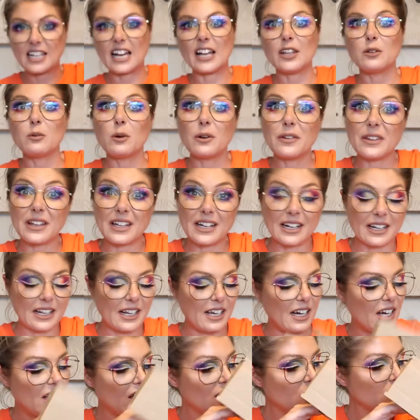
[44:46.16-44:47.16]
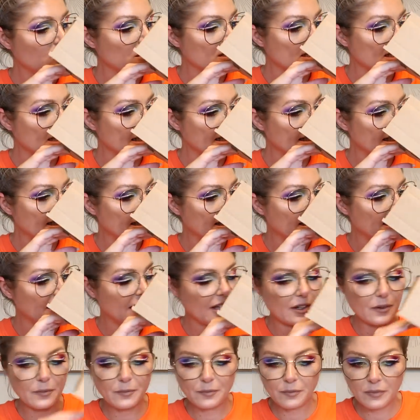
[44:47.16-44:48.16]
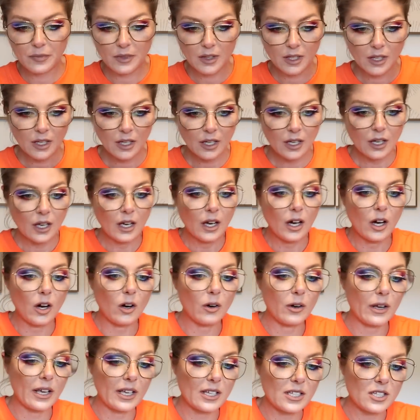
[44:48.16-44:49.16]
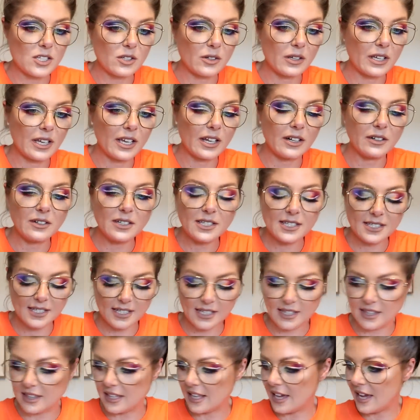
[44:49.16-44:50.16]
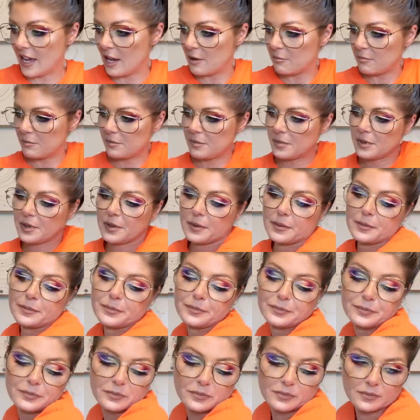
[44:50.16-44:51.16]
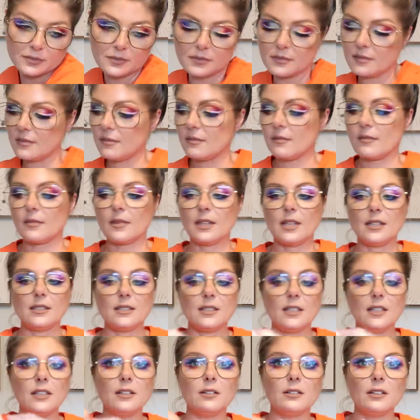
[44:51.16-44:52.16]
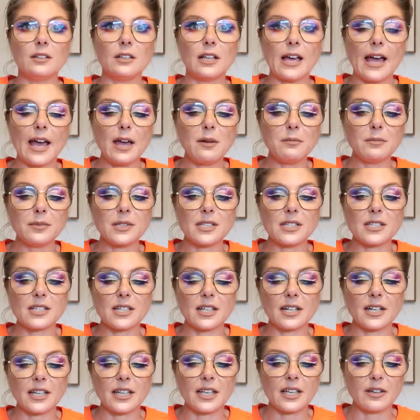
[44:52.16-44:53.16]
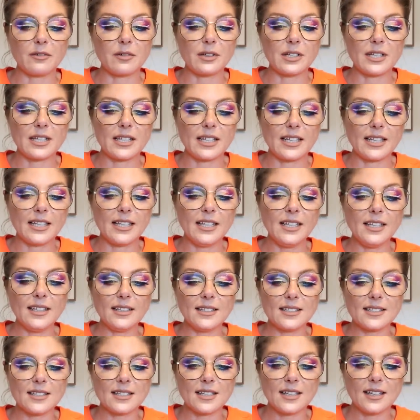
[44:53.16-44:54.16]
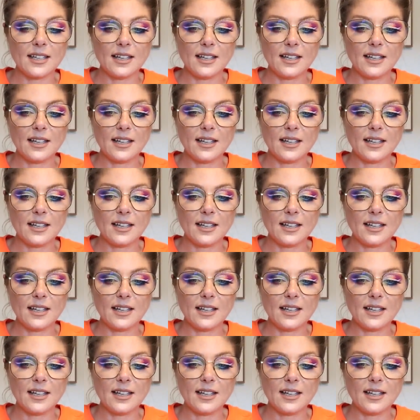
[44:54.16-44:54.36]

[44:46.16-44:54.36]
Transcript: the other one that I got was leaking. Okay, so here is the lamp. The little lamp that's gonna give it heat.